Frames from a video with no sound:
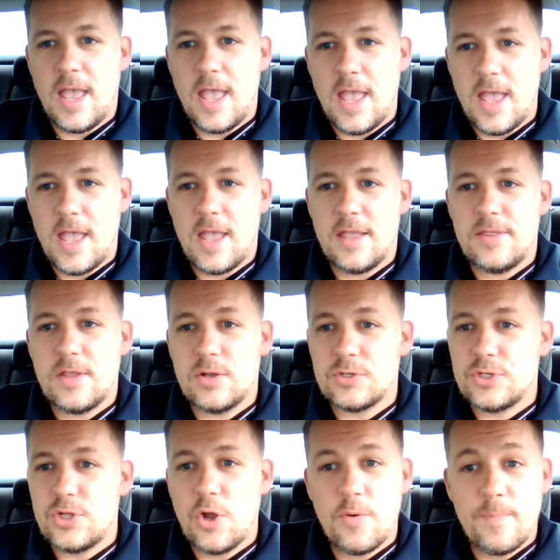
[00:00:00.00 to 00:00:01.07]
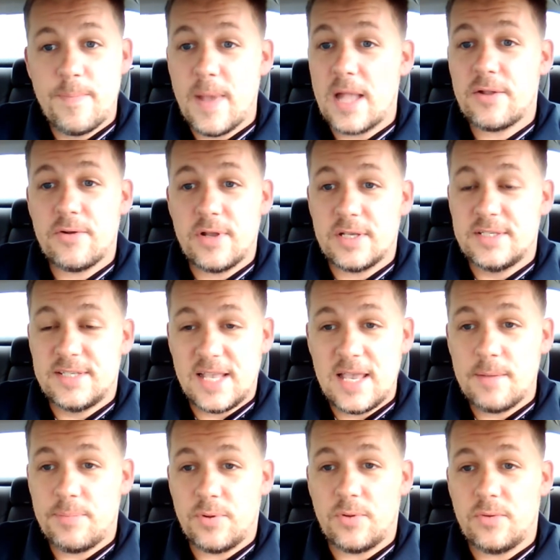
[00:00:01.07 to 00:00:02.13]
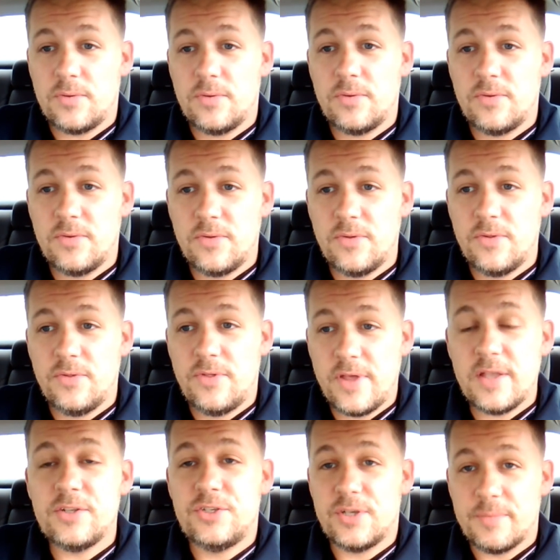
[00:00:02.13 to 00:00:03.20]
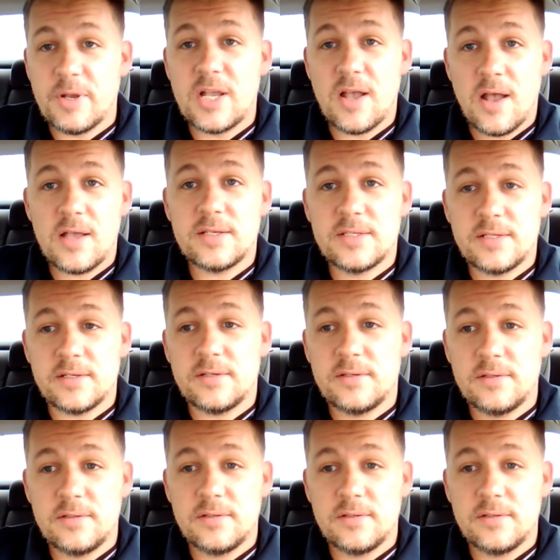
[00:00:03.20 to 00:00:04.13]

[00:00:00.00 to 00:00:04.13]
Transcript: And there's no better example than Jim Acosta.